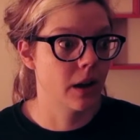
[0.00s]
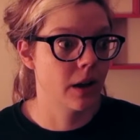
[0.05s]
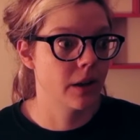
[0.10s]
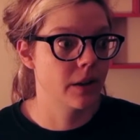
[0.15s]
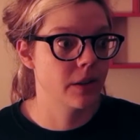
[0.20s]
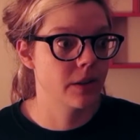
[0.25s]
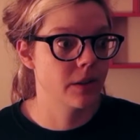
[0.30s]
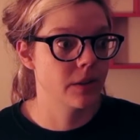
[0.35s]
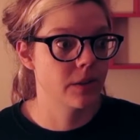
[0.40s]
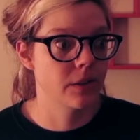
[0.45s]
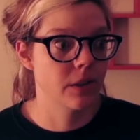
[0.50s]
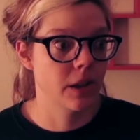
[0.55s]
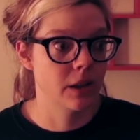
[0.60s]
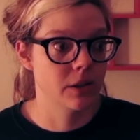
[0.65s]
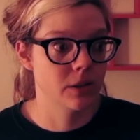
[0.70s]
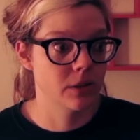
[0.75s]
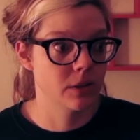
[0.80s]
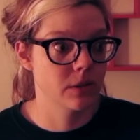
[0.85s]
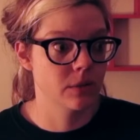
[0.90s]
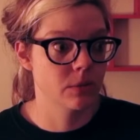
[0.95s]
I
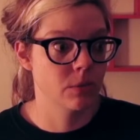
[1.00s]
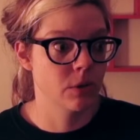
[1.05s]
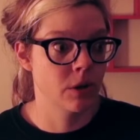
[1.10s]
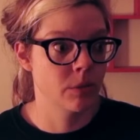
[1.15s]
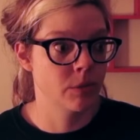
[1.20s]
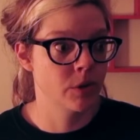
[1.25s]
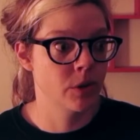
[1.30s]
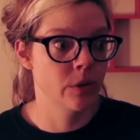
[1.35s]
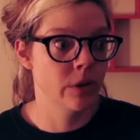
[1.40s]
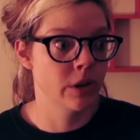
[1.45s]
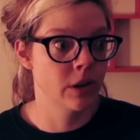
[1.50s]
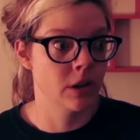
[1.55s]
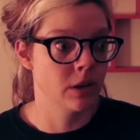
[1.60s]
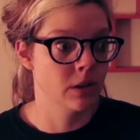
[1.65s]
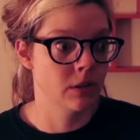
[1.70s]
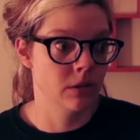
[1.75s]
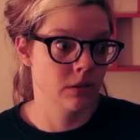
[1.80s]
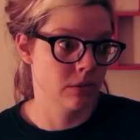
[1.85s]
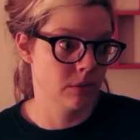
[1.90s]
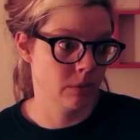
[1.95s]
that's what I'm doing
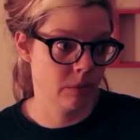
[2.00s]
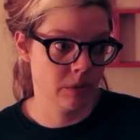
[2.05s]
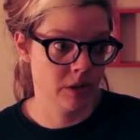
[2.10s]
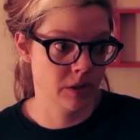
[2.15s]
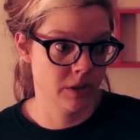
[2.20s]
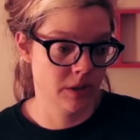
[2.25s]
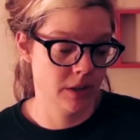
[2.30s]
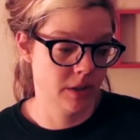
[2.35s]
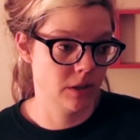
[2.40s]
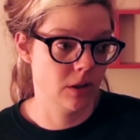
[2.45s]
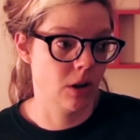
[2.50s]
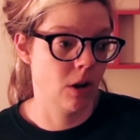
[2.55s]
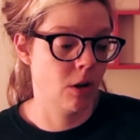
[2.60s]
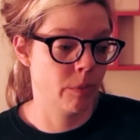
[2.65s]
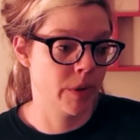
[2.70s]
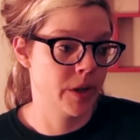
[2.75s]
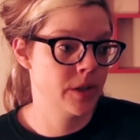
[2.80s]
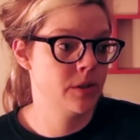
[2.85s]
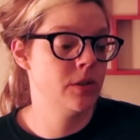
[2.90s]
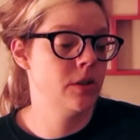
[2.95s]
I'm gonna all
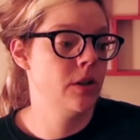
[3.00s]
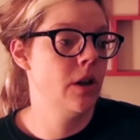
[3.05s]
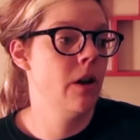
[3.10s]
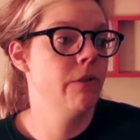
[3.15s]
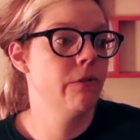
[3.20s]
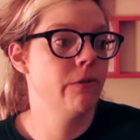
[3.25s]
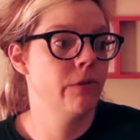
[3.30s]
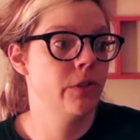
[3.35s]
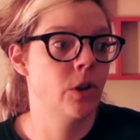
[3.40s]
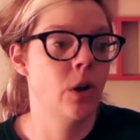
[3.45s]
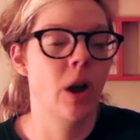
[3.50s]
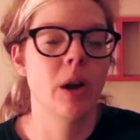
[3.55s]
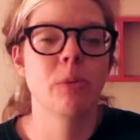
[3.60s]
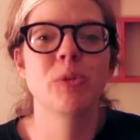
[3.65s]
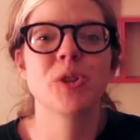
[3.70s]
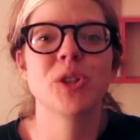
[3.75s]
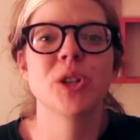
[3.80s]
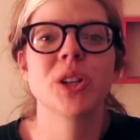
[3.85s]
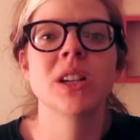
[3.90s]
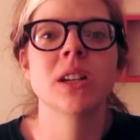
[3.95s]
my stuff you know I
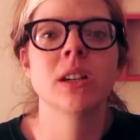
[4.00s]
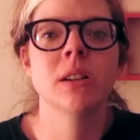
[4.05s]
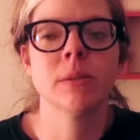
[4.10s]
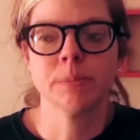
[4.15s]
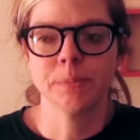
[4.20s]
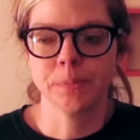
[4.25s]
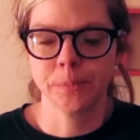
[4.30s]
wish I didn't